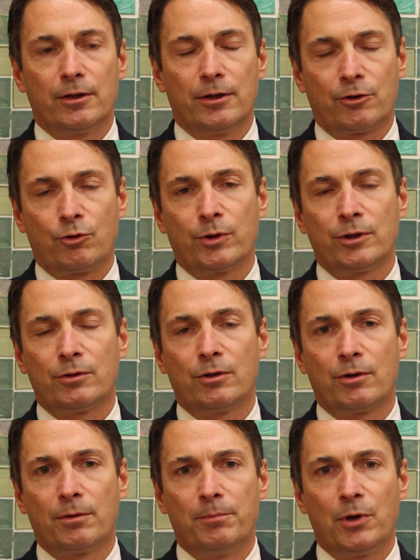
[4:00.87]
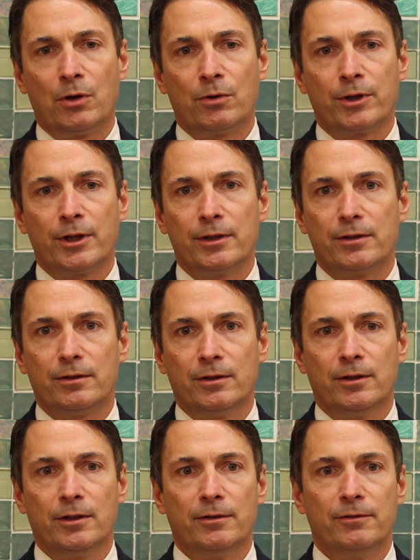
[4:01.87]
a critical component
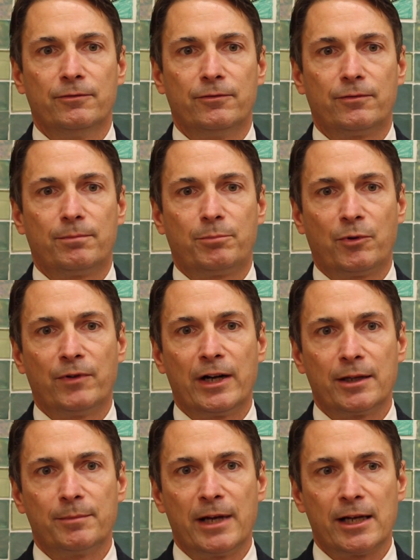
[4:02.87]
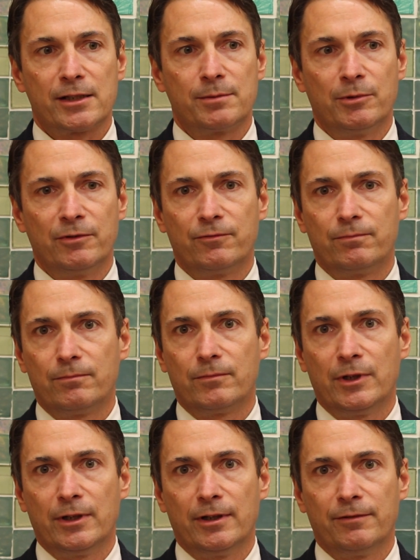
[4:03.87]
of providing maximal
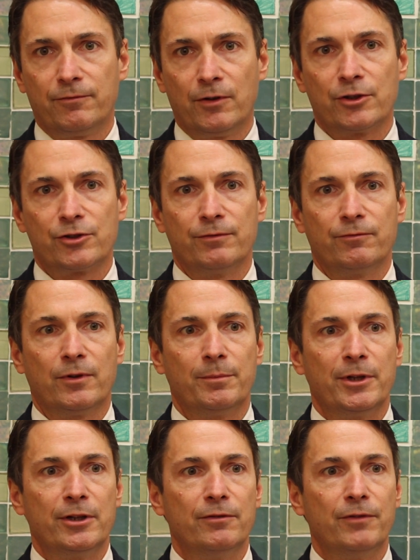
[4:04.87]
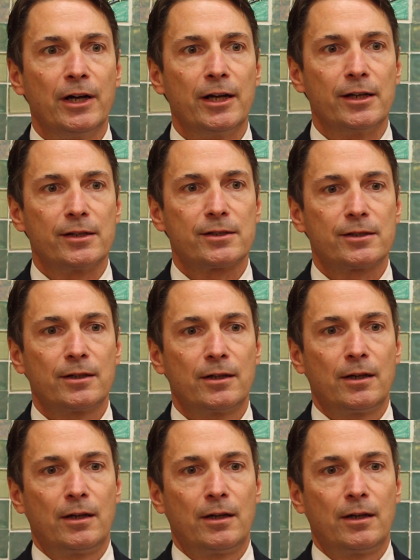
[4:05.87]
function from the device.